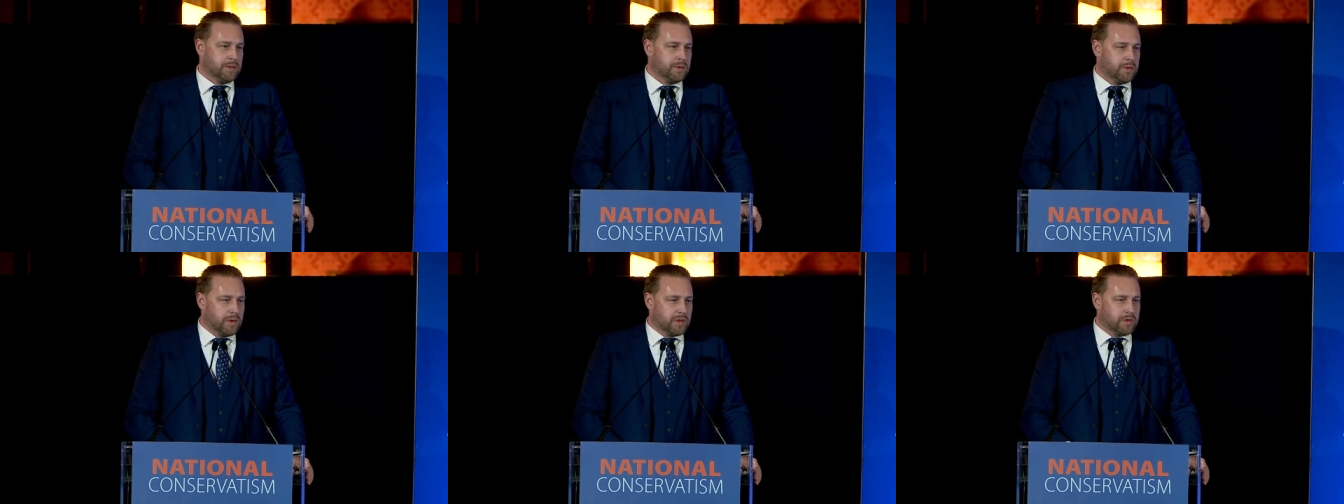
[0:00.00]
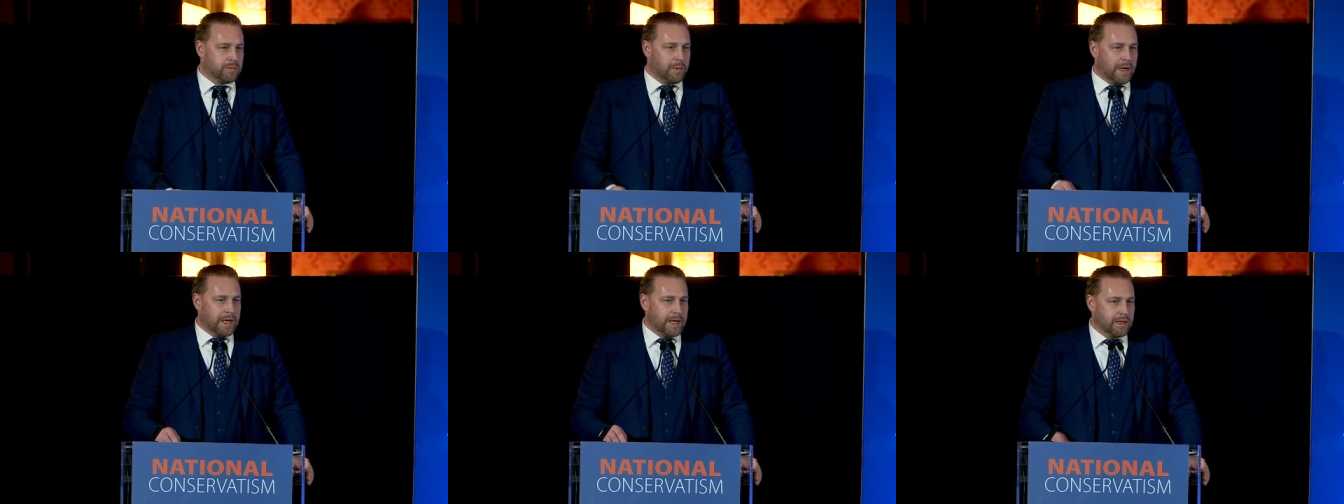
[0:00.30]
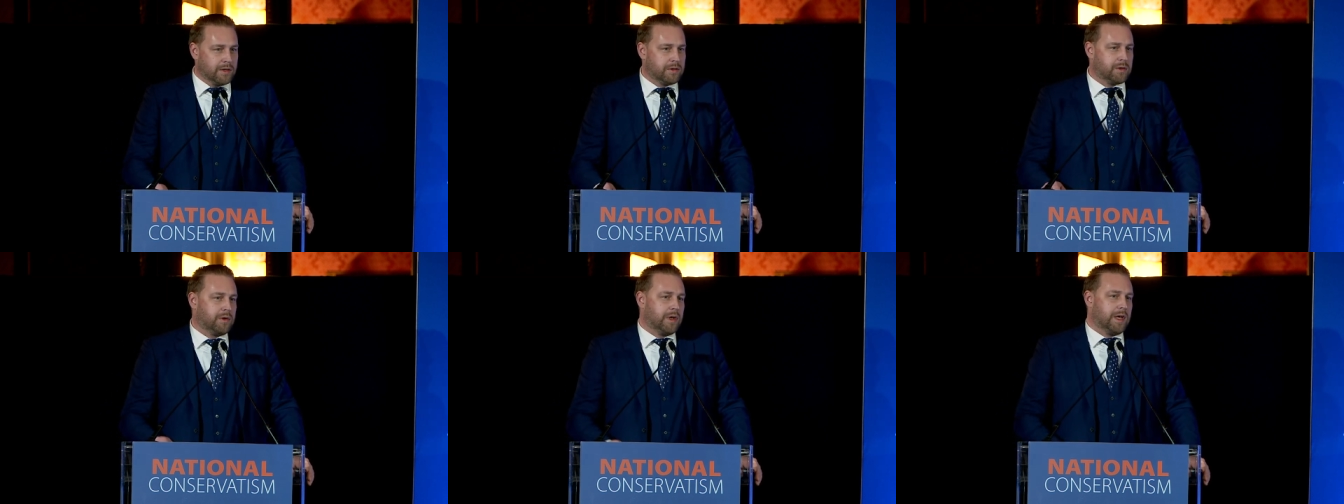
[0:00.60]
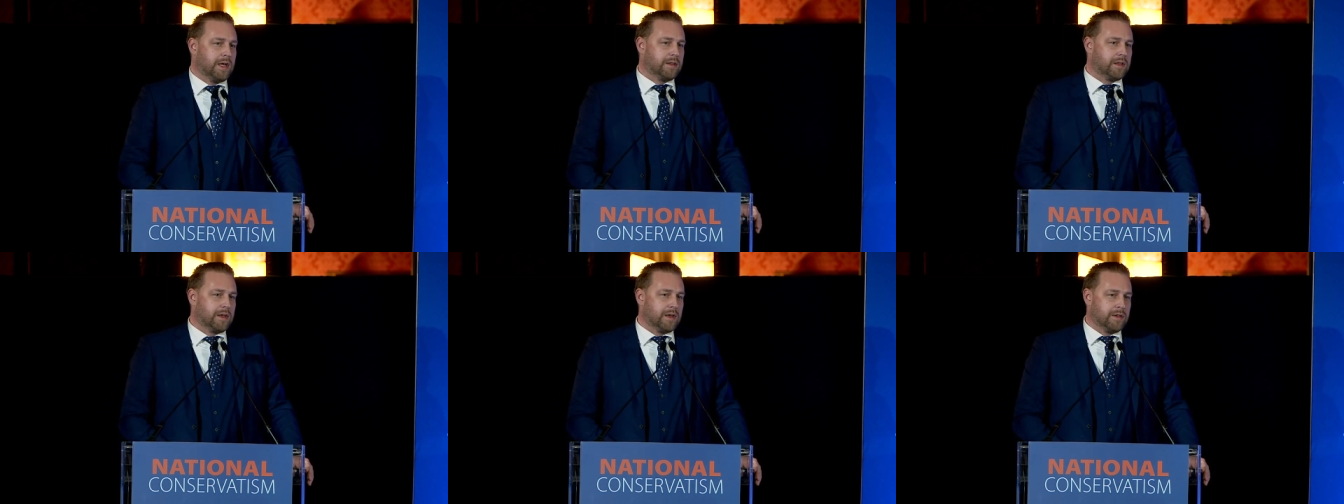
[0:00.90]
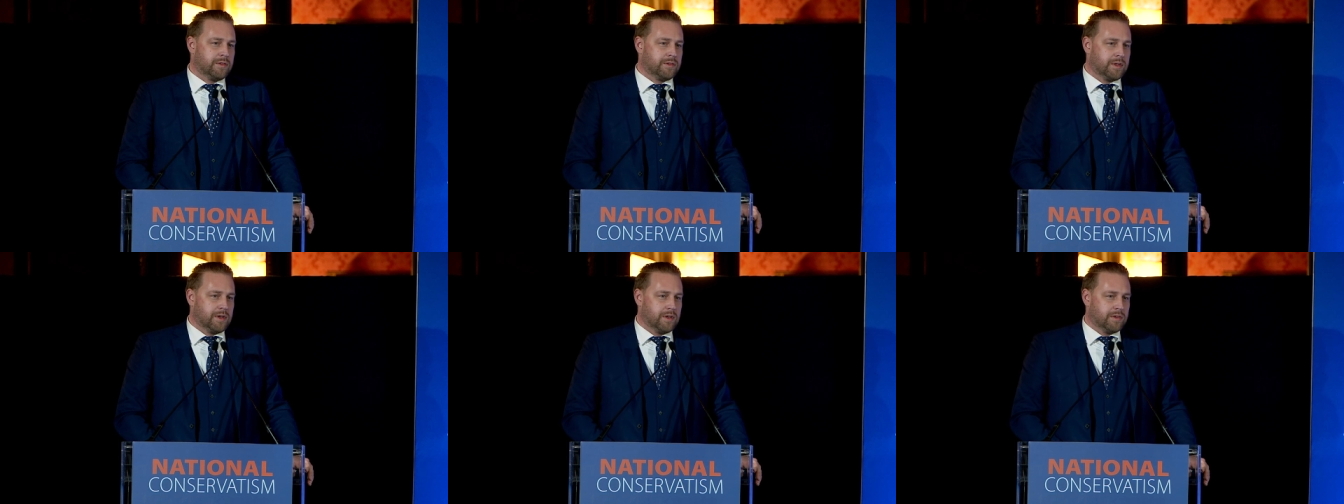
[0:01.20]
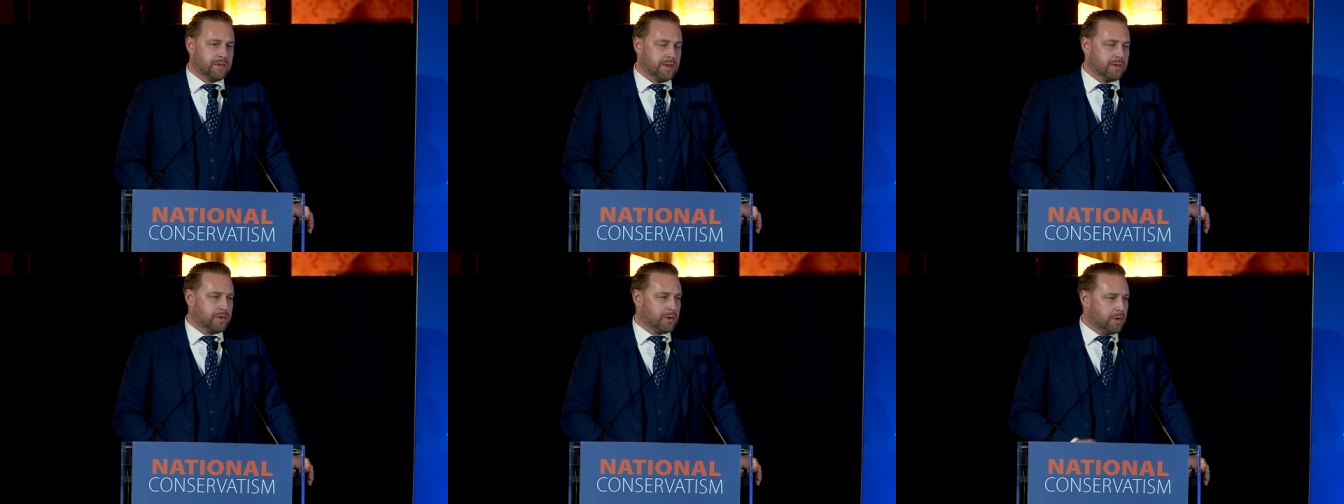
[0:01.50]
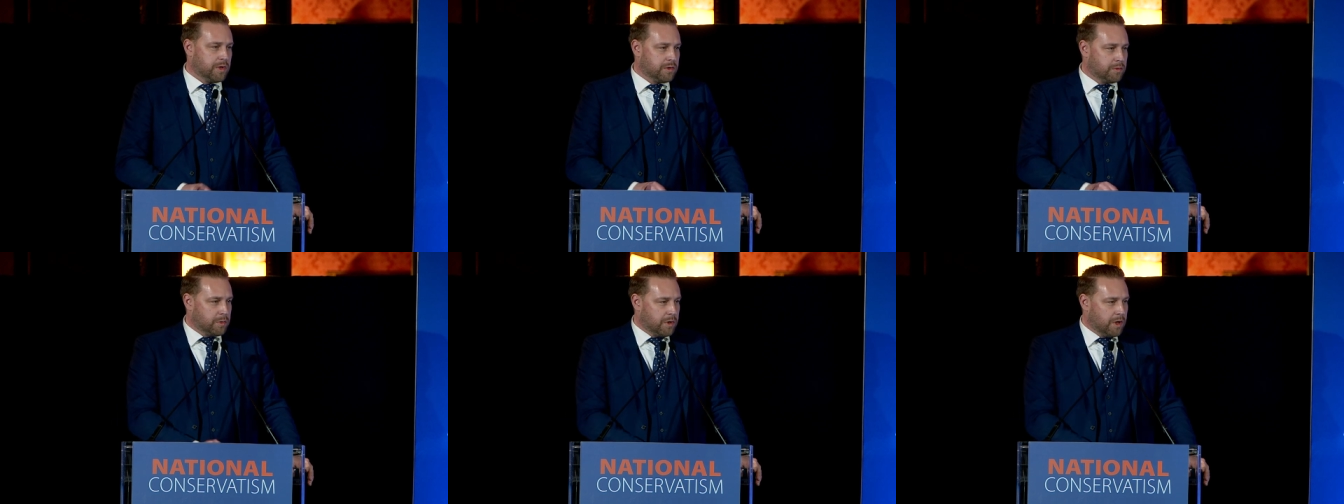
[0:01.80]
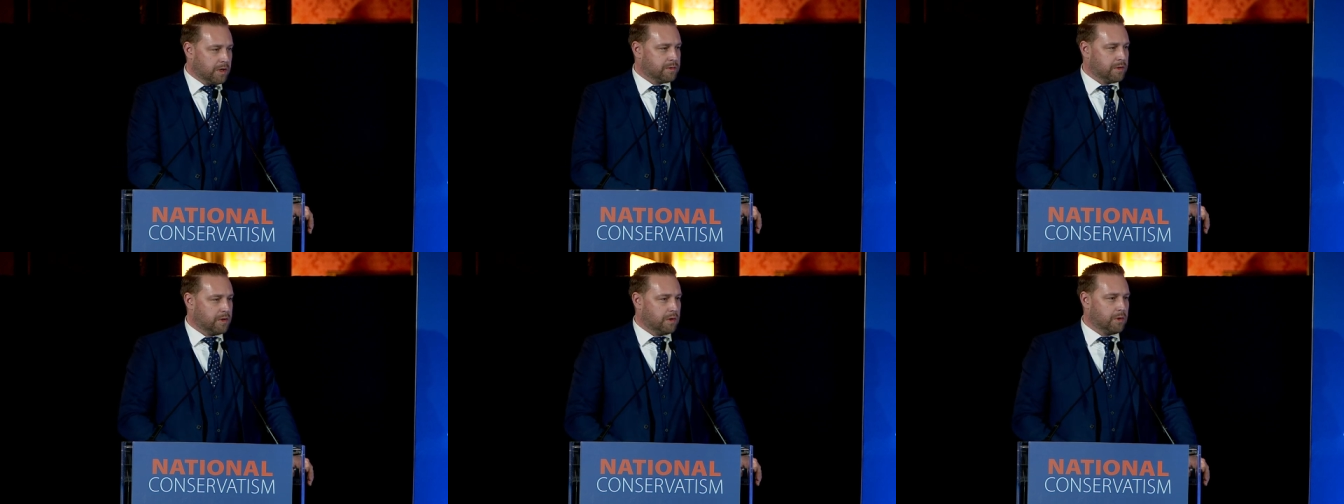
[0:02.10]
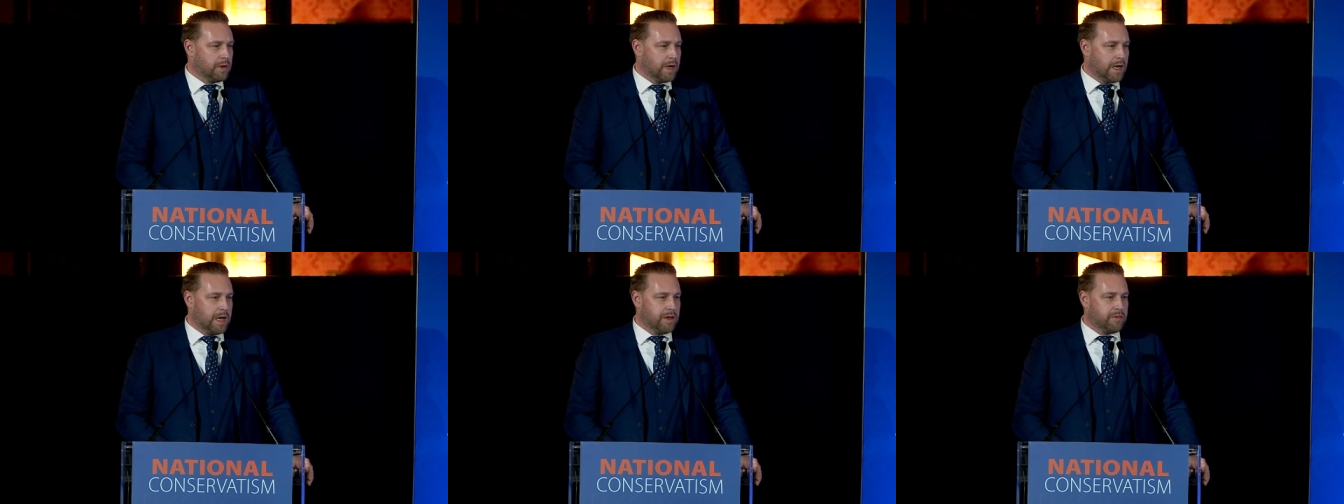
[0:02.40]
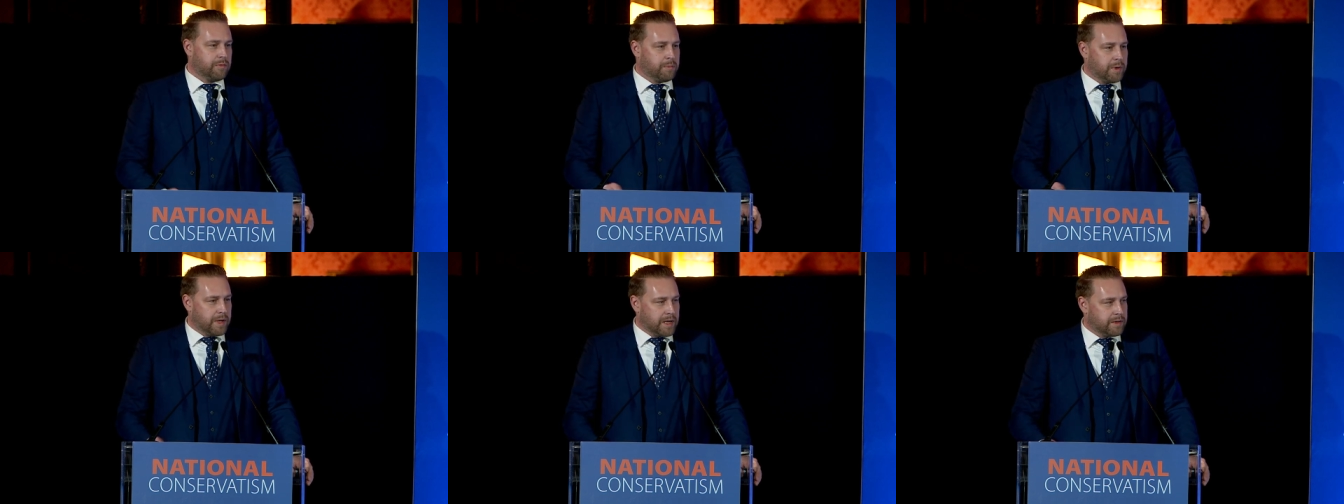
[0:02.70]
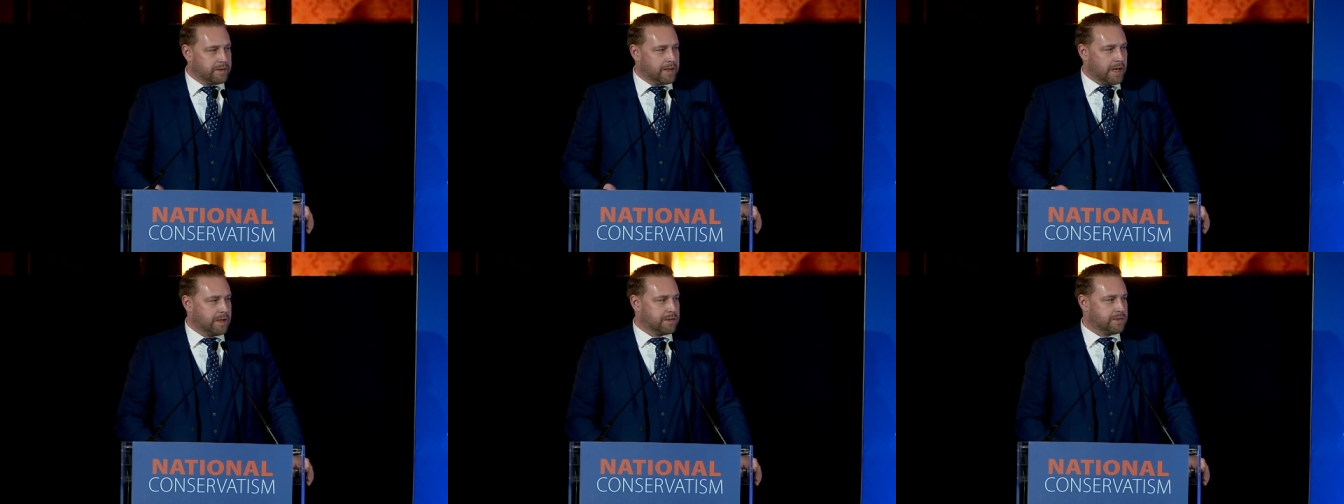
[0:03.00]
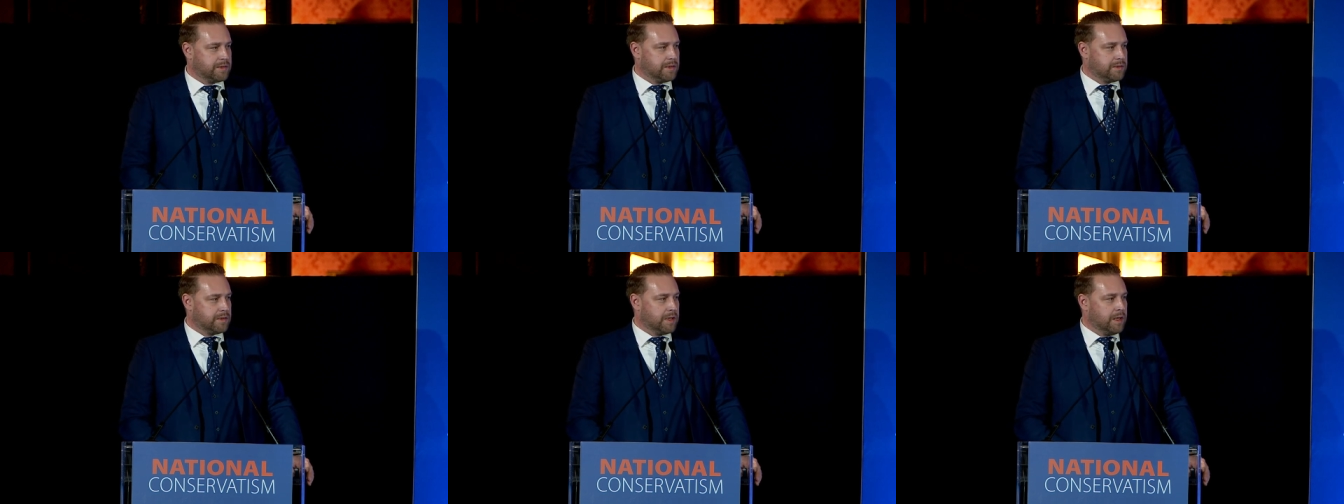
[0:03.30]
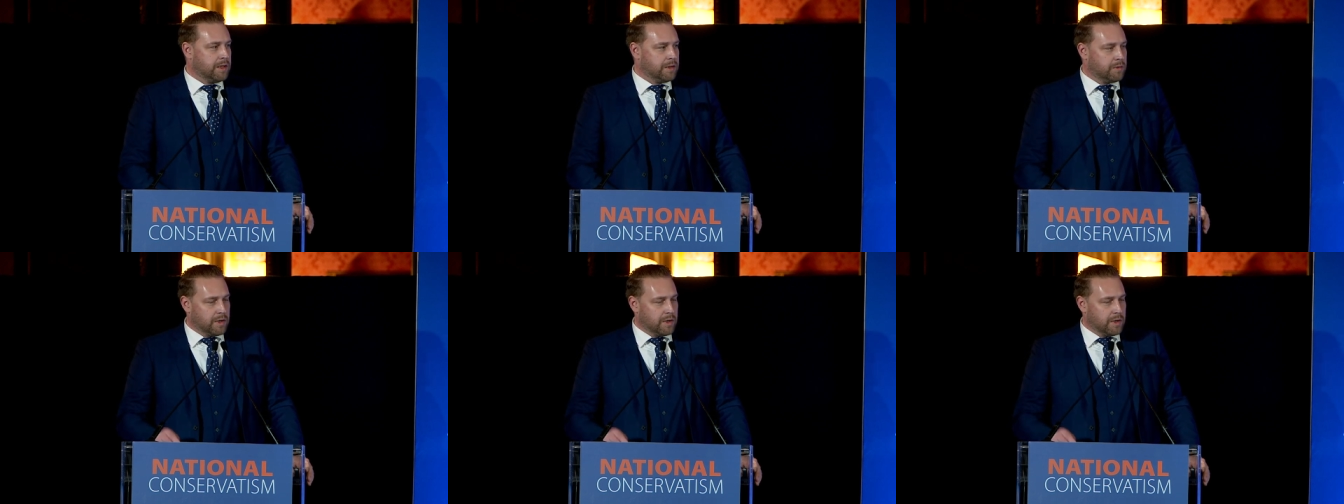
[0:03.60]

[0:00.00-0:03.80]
to explain to the elderly citizens who has worked their whole life, paid taxes,